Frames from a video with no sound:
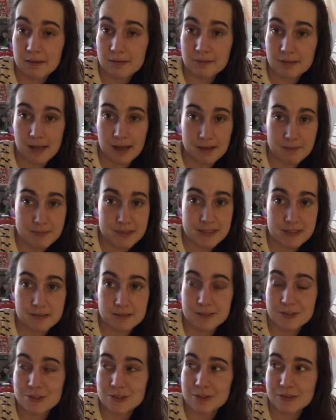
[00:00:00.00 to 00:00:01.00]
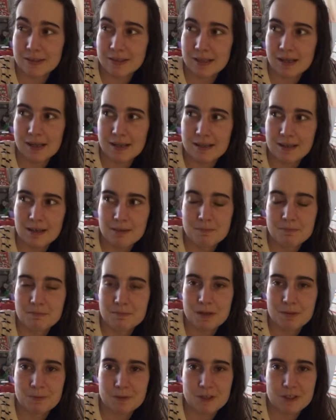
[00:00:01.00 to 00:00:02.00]
I'm still enjoying it. I think I'm
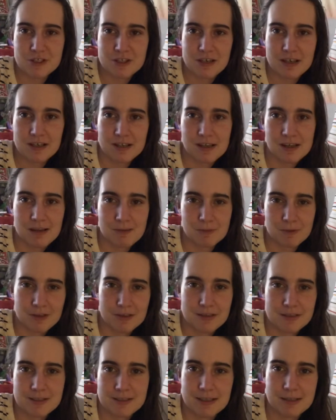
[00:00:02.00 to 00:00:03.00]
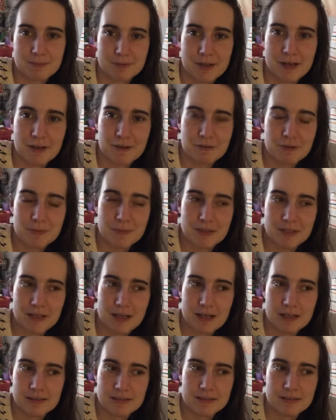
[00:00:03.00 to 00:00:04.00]
appreciating it more this time around
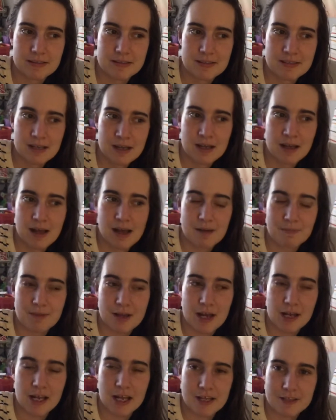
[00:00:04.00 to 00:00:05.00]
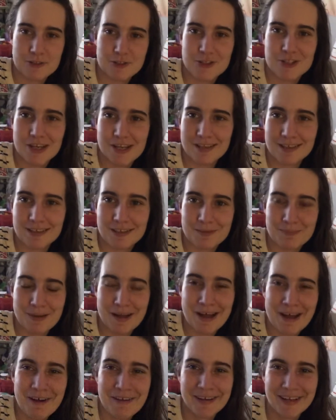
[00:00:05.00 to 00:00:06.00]
because I'm not as jaded
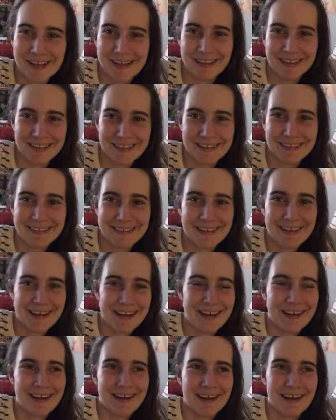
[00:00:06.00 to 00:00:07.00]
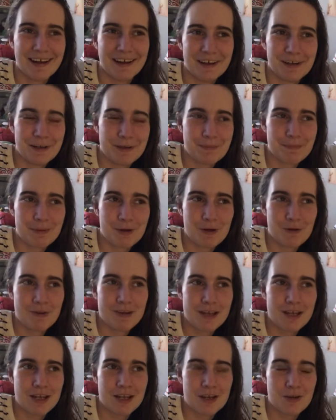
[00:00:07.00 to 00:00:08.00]
about it. But
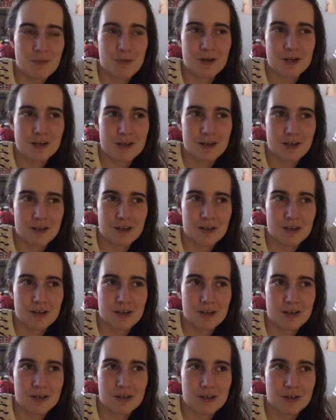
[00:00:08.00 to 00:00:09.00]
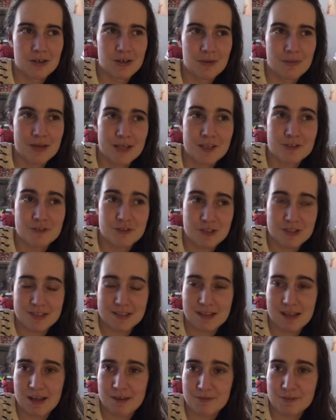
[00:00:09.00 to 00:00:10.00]
we had just
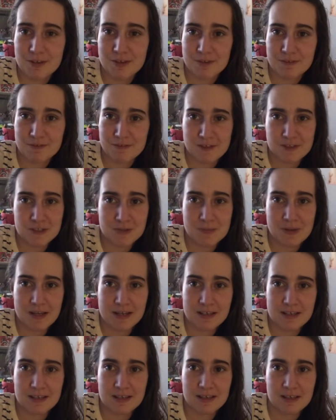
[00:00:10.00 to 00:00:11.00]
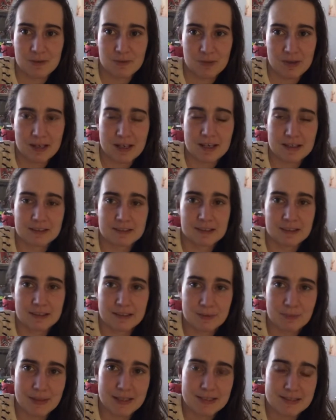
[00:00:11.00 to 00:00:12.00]
left the first planet and we're getting to like
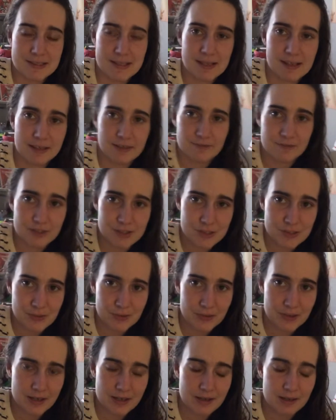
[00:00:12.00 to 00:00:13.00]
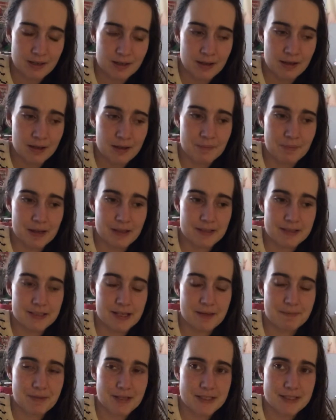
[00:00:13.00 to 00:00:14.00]
the main setting of the story by the
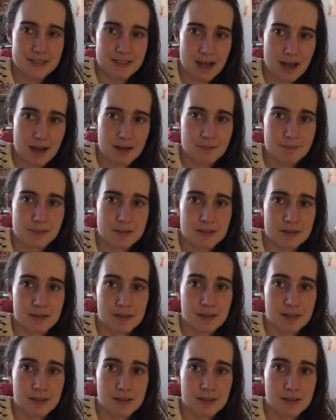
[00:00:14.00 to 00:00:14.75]
time I stopped.